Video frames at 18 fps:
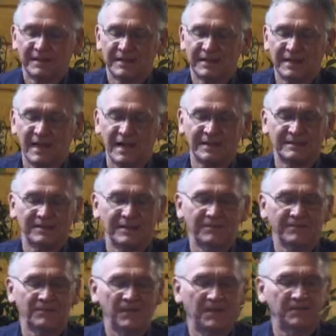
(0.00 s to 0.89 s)
in the
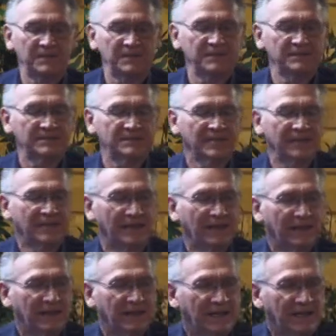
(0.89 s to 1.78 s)
1850s.
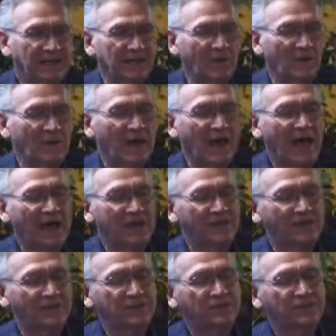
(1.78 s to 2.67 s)
In
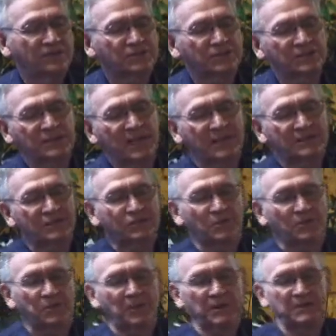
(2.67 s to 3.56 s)
Ohio, the state
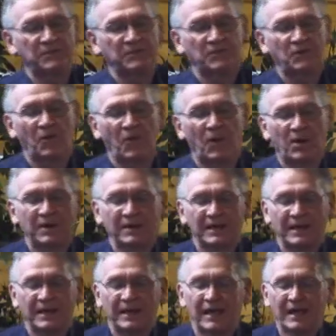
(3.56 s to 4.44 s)
Supreme Court
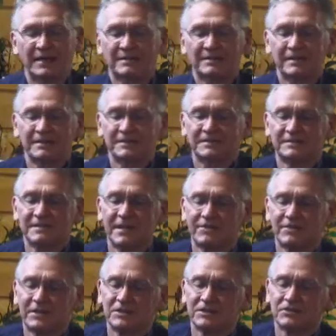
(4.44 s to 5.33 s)
in
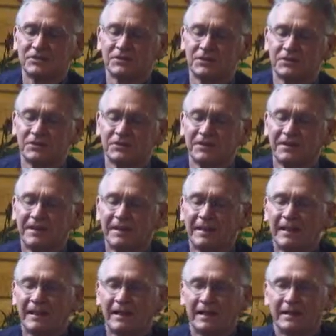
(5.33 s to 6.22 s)
1872
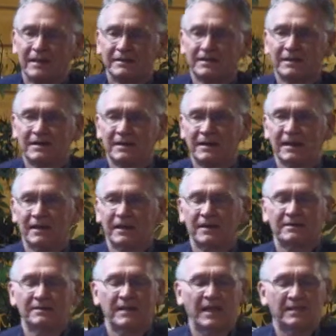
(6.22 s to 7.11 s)

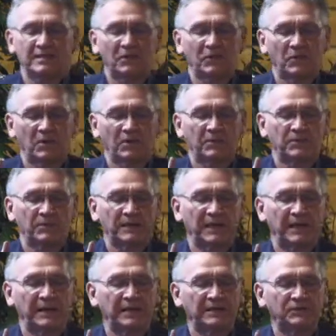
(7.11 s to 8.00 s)
declared that the word
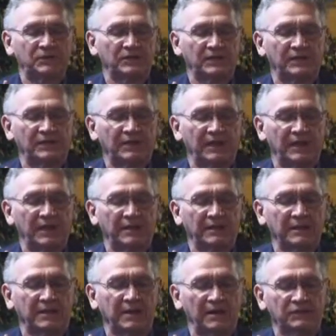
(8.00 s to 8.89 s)
religion
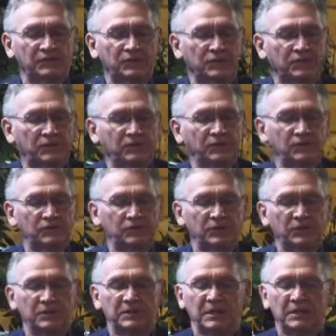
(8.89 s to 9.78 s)
in the
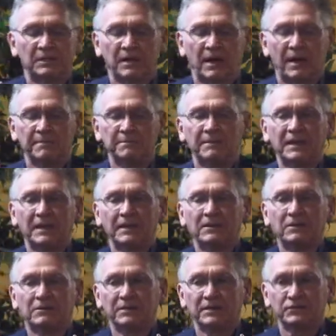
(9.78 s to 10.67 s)
Constitution did not
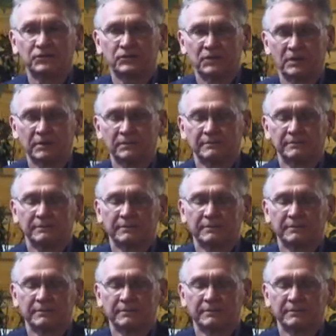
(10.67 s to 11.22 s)
mean Christian.